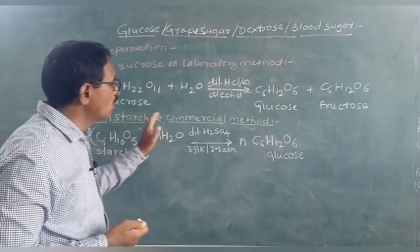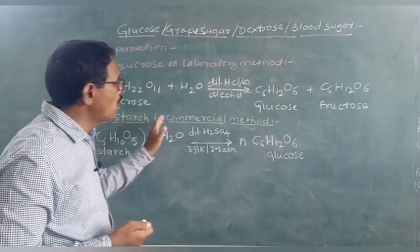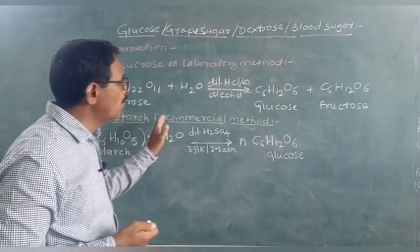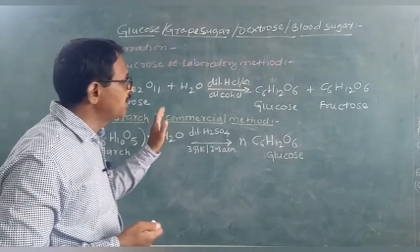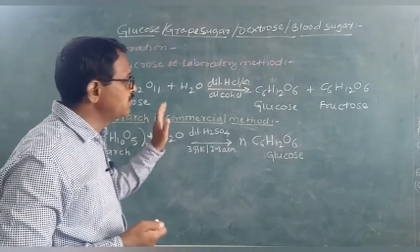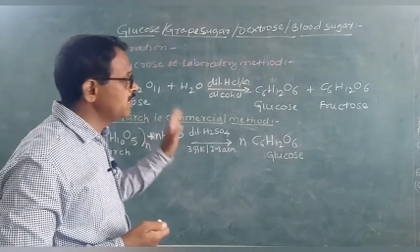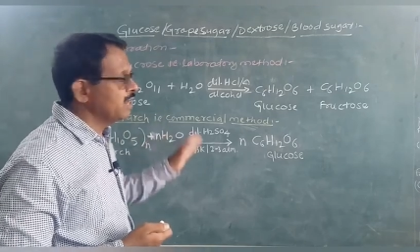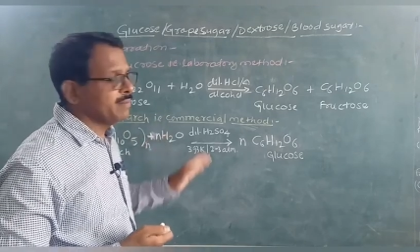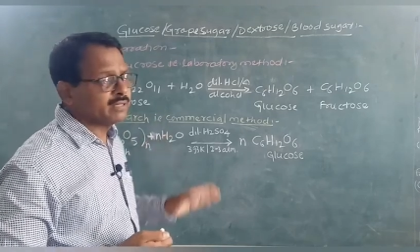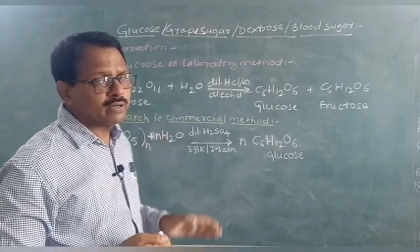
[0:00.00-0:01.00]

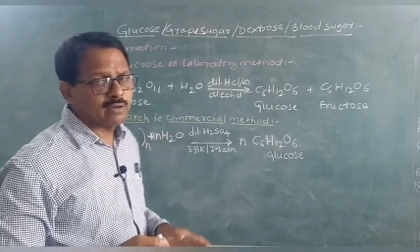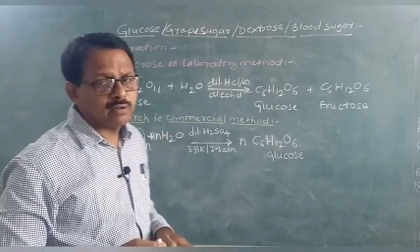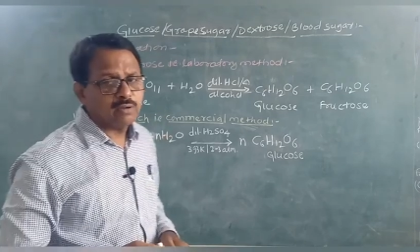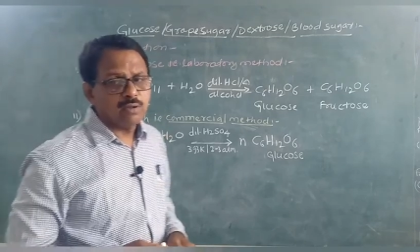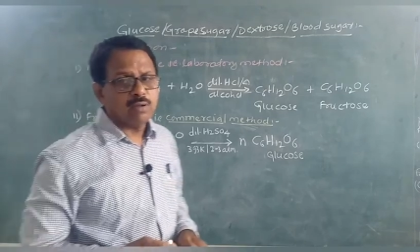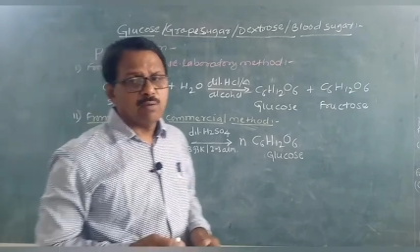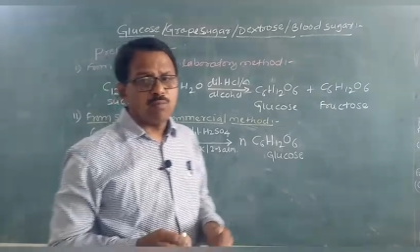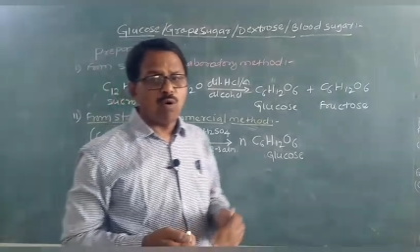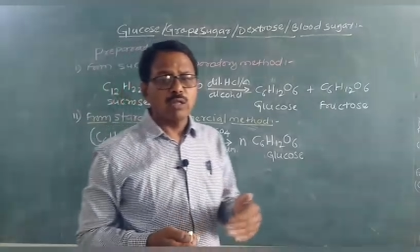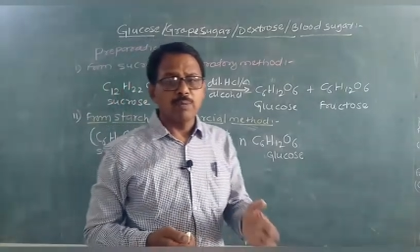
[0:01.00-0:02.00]
commercial method
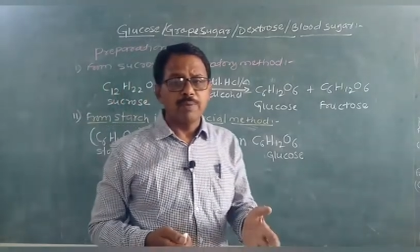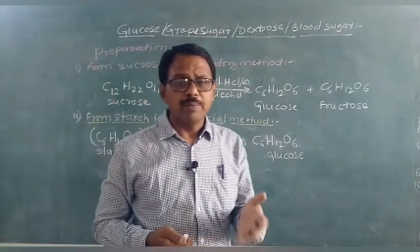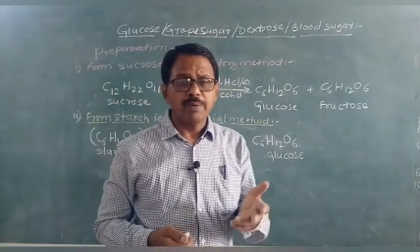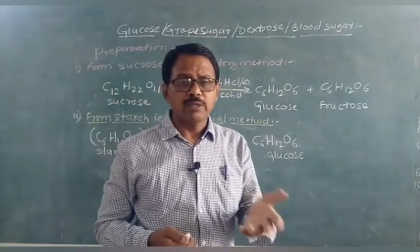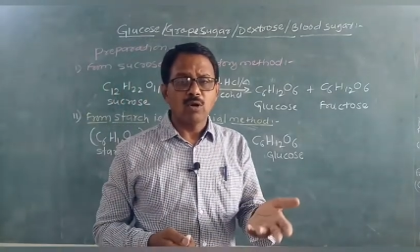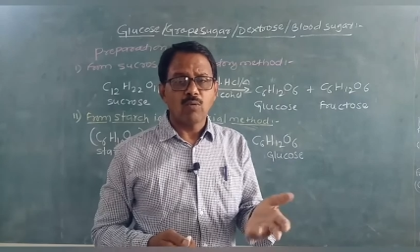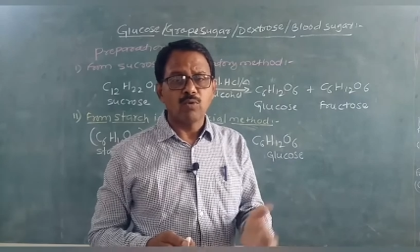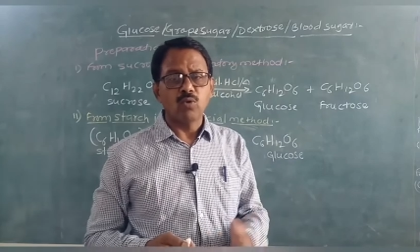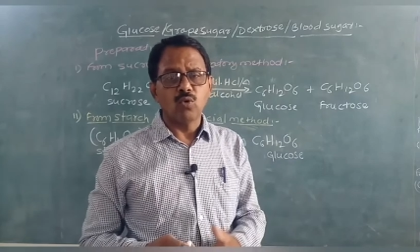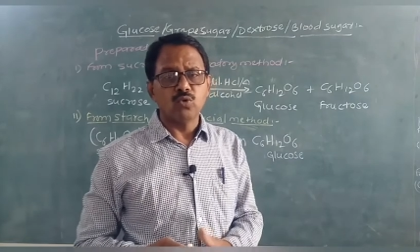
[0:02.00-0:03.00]
for the preparation of
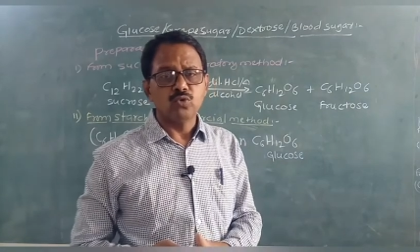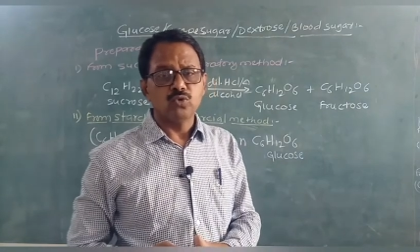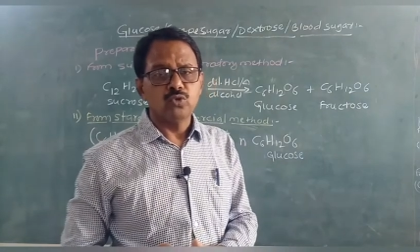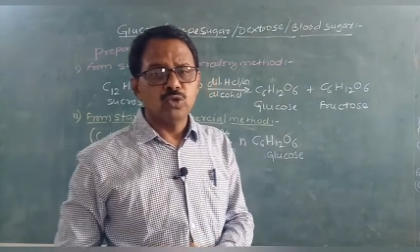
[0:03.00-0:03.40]
glucose.